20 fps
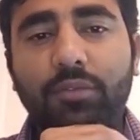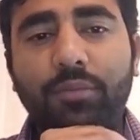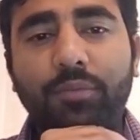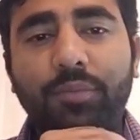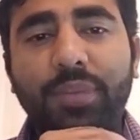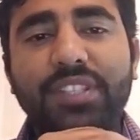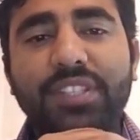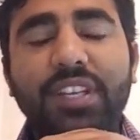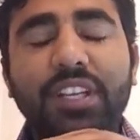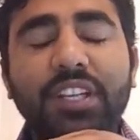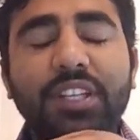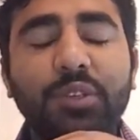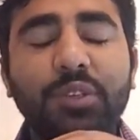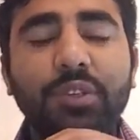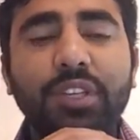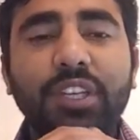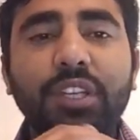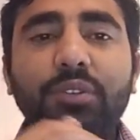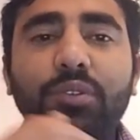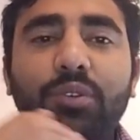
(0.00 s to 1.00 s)
basically you
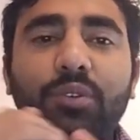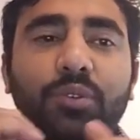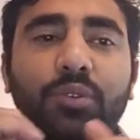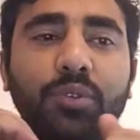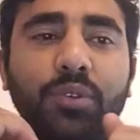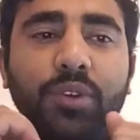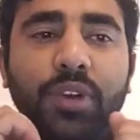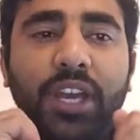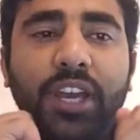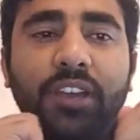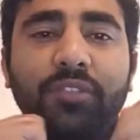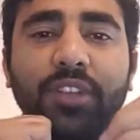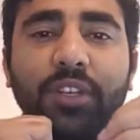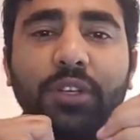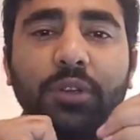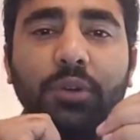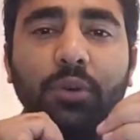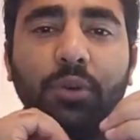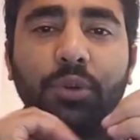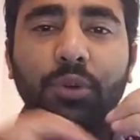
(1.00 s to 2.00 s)
need to have the
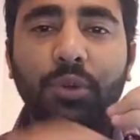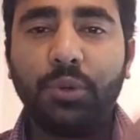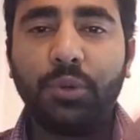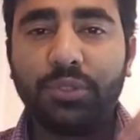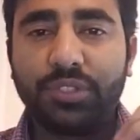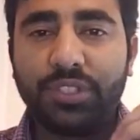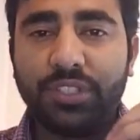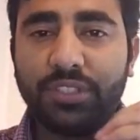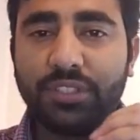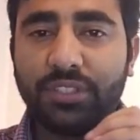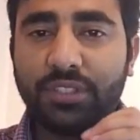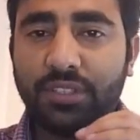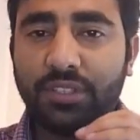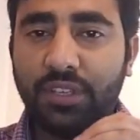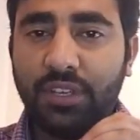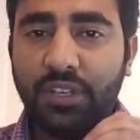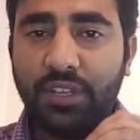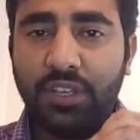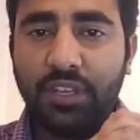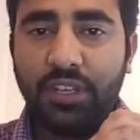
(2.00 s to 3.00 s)
core courses
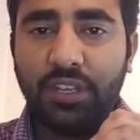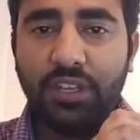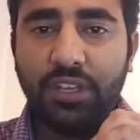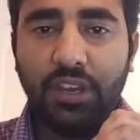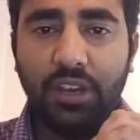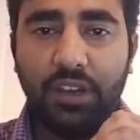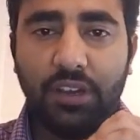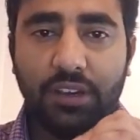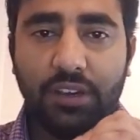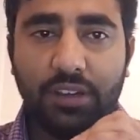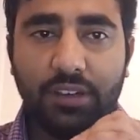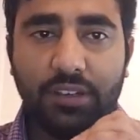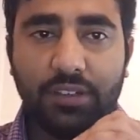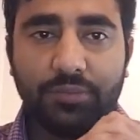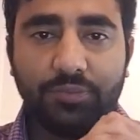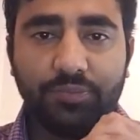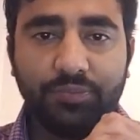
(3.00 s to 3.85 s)
uh,